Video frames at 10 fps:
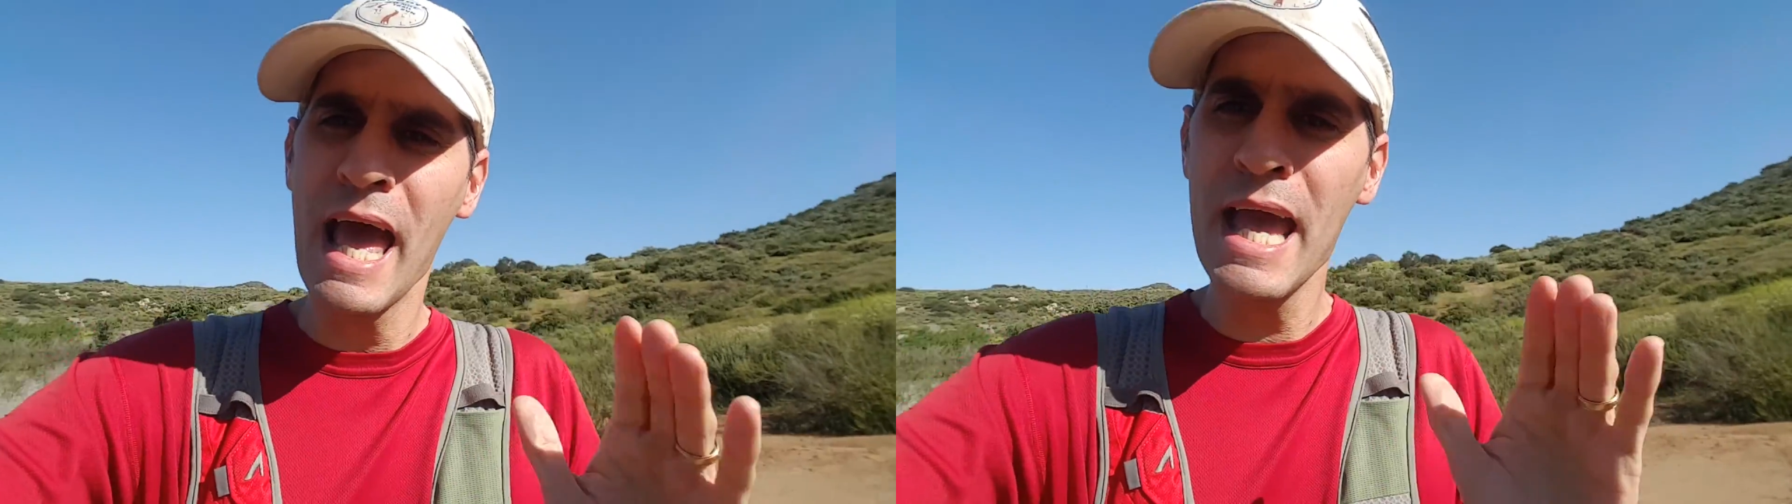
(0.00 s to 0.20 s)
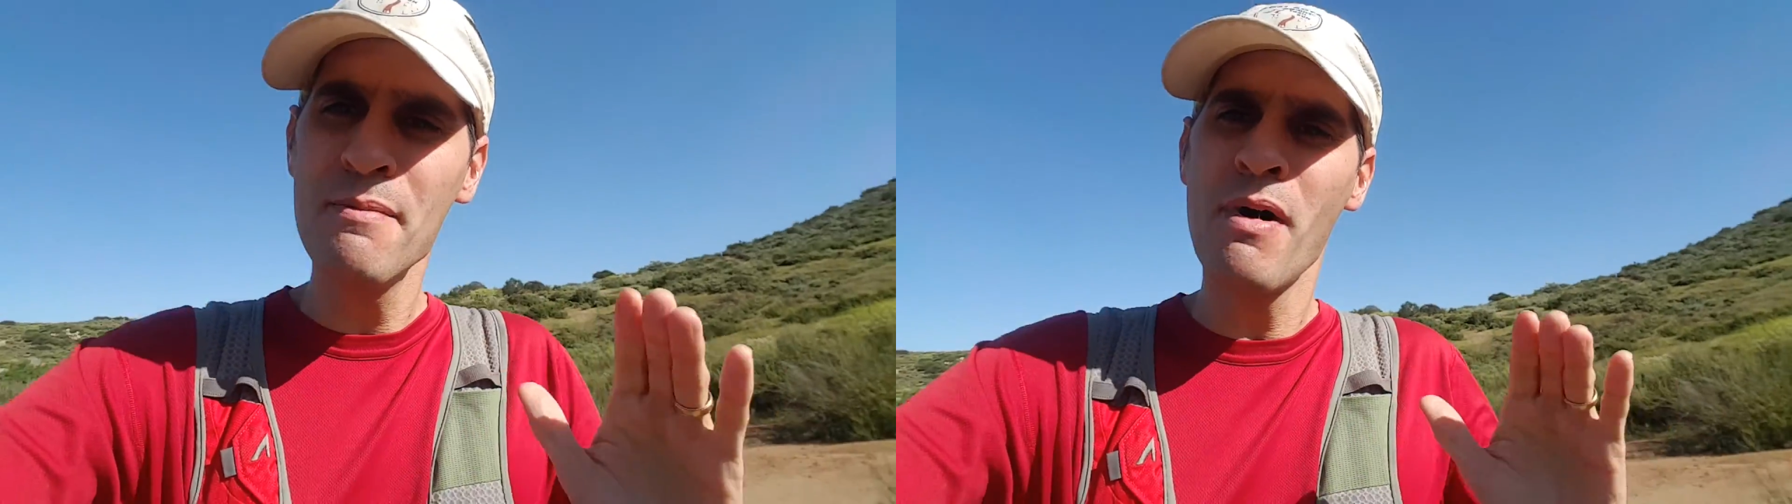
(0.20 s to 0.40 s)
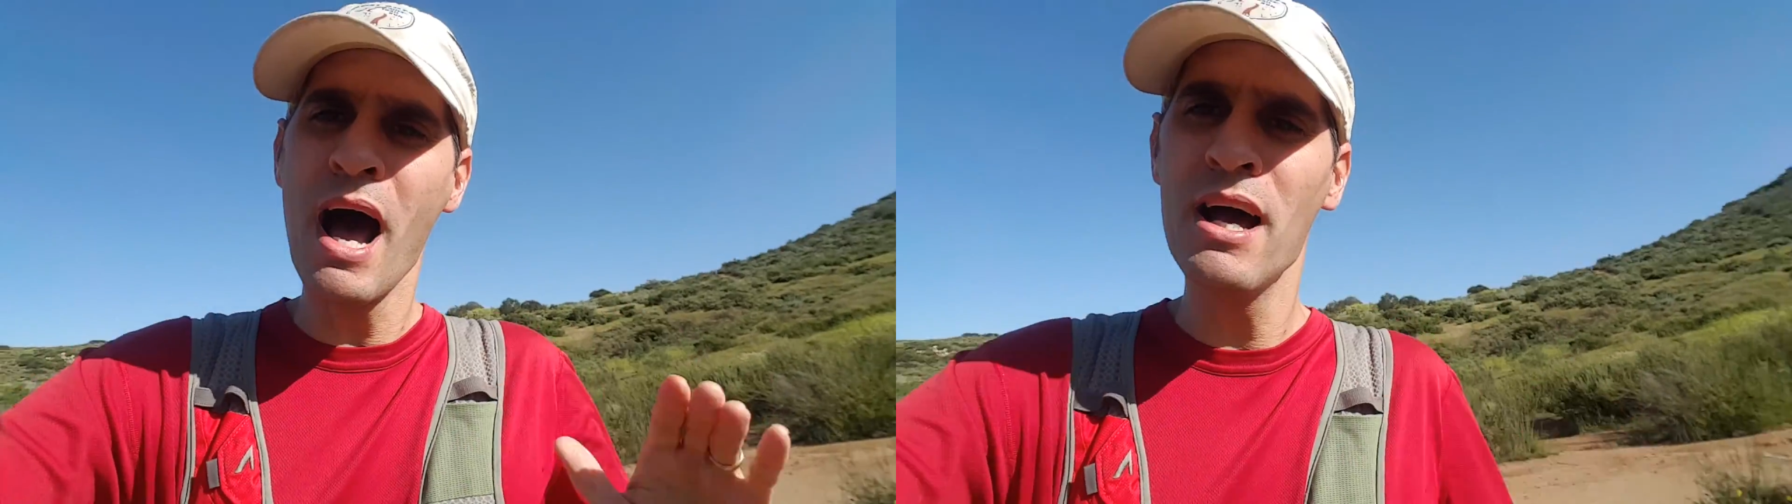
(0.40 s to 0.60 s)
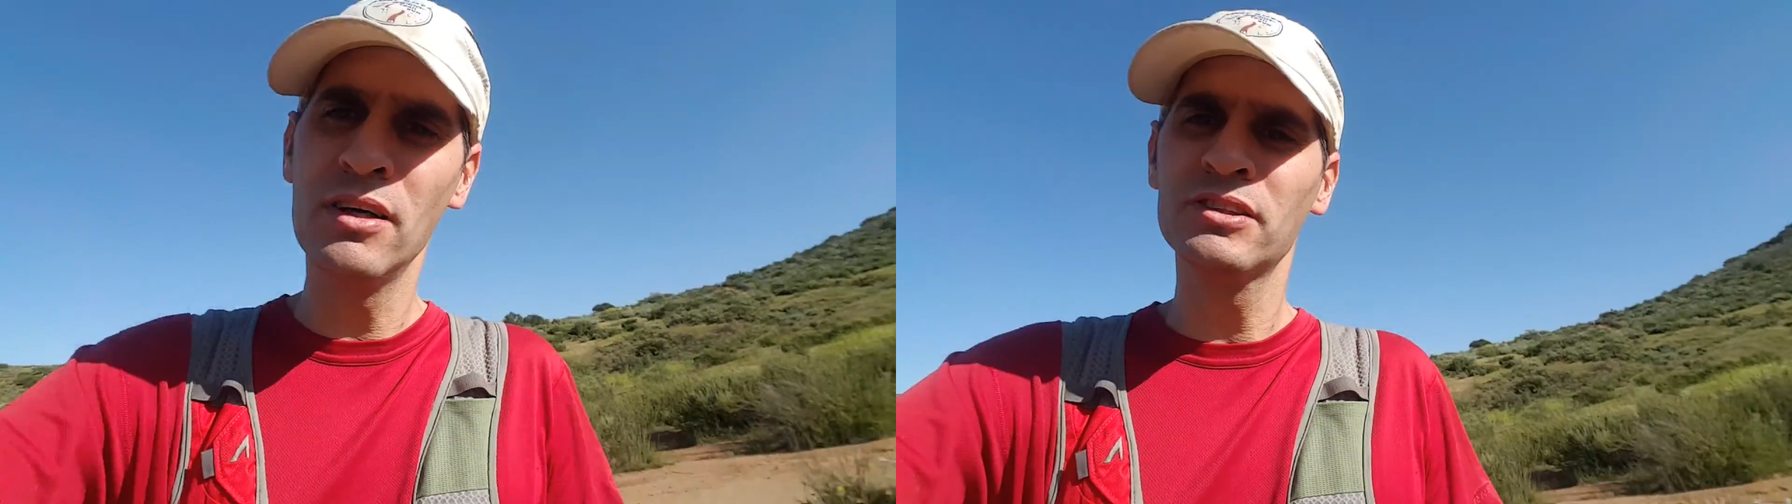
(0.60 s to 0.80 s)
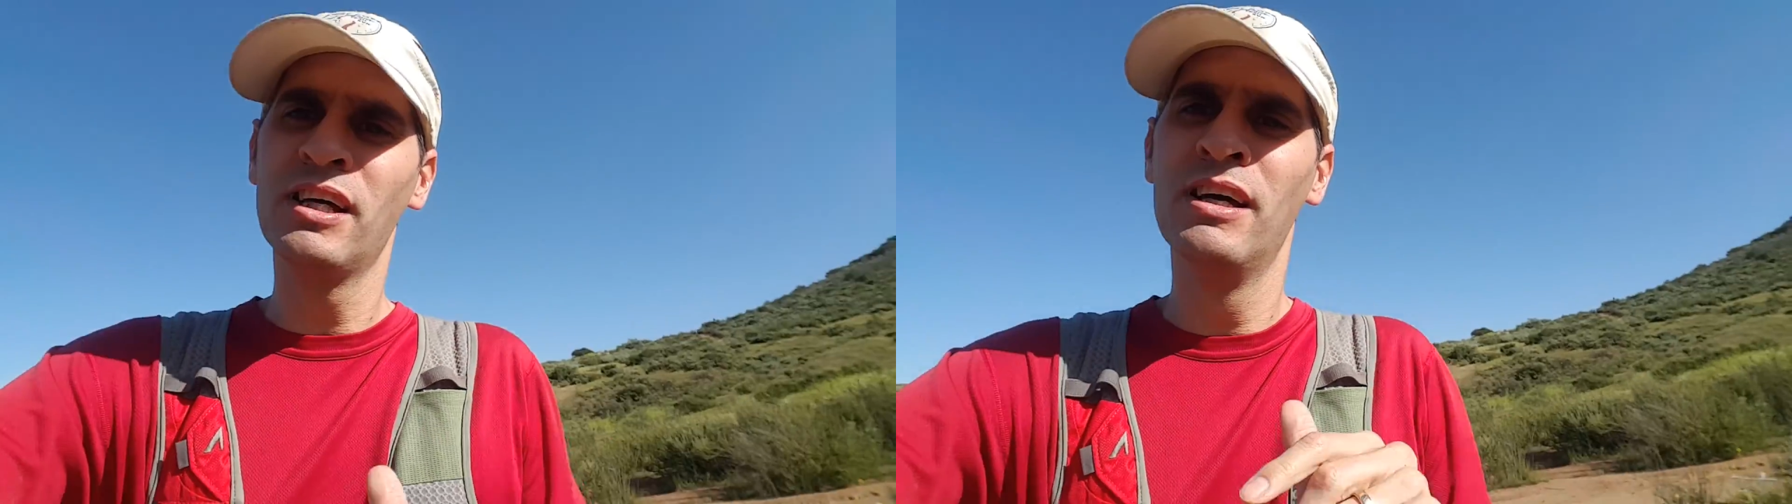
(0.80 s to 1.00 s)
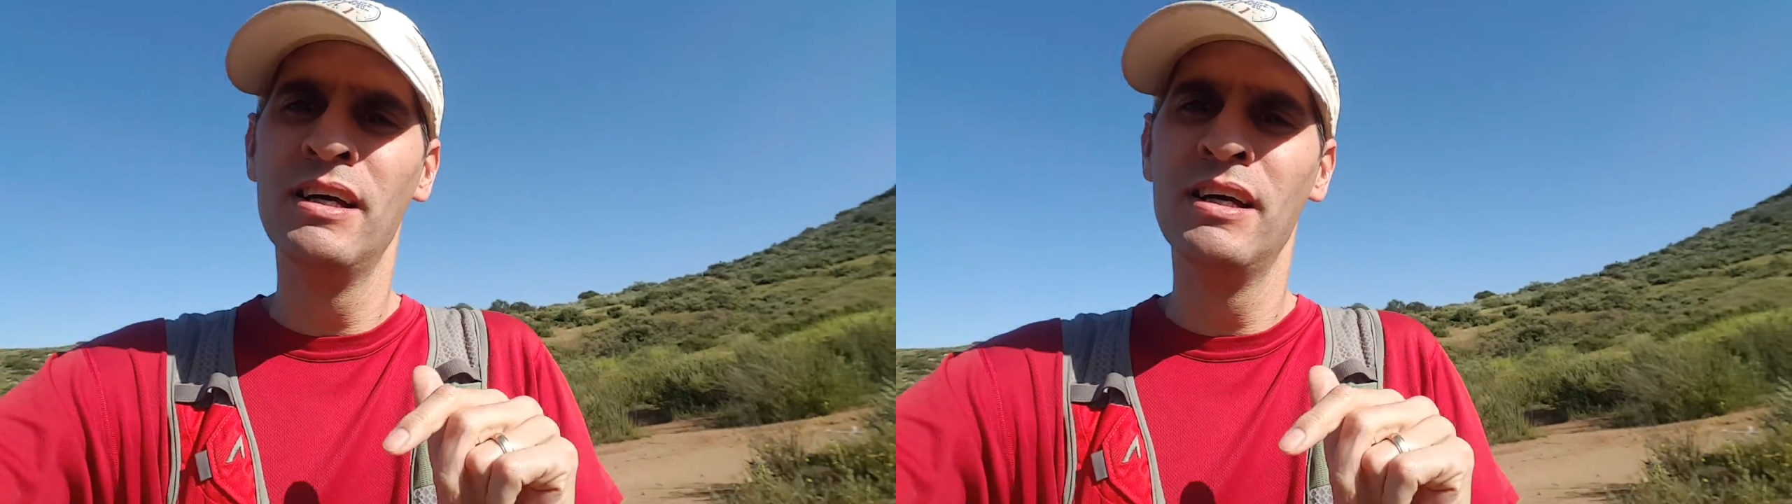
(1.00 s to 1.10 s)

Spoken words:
8 miles